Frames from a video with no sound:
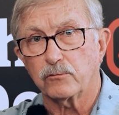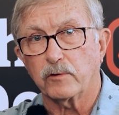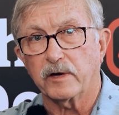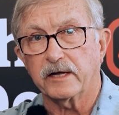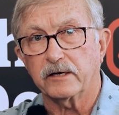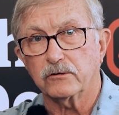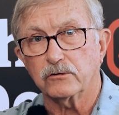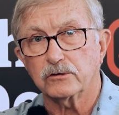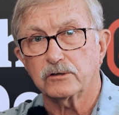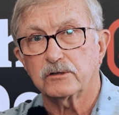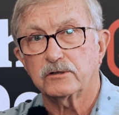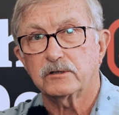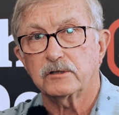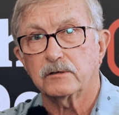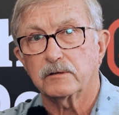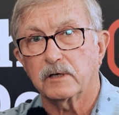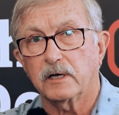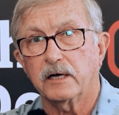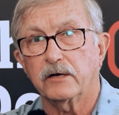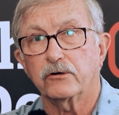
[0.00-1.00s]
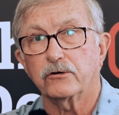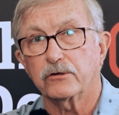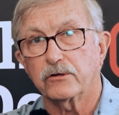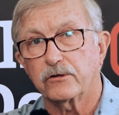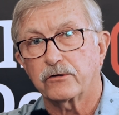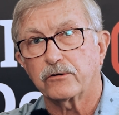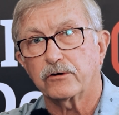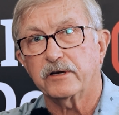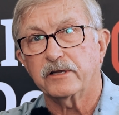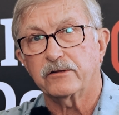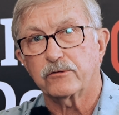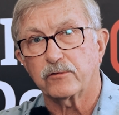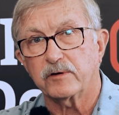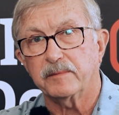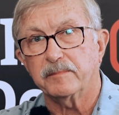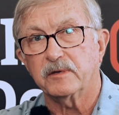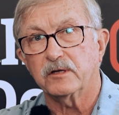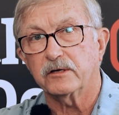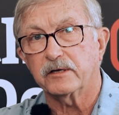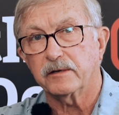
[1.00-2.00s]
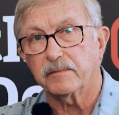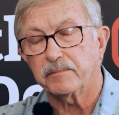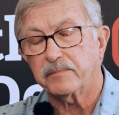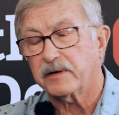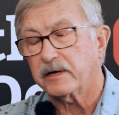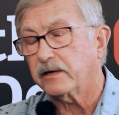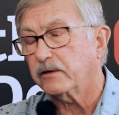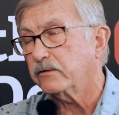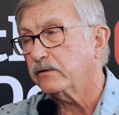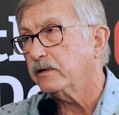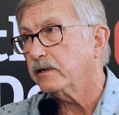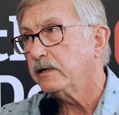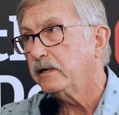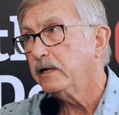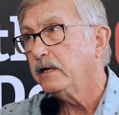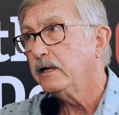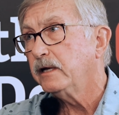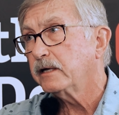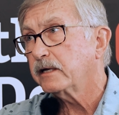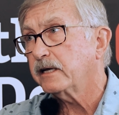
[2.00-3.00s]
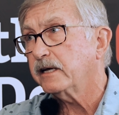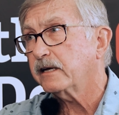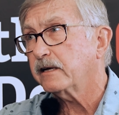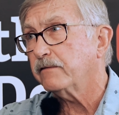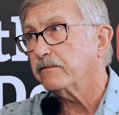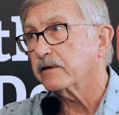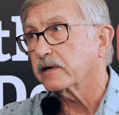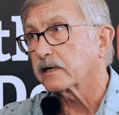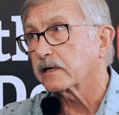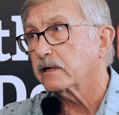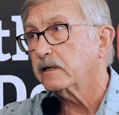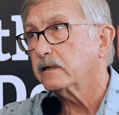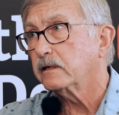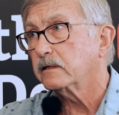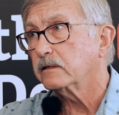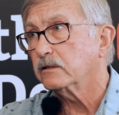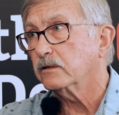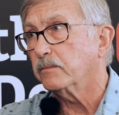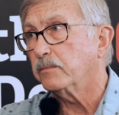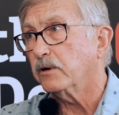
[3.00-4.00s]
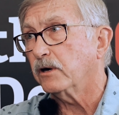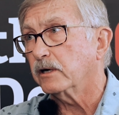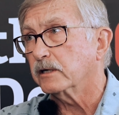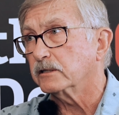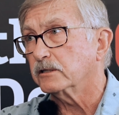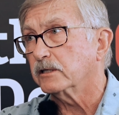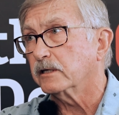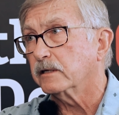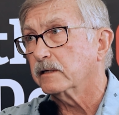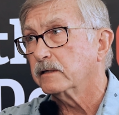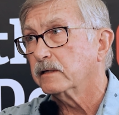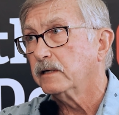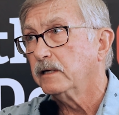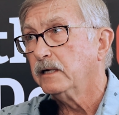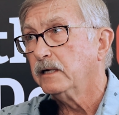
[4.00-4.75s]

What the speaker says: Orano's 133 million pound Kigovic deposit.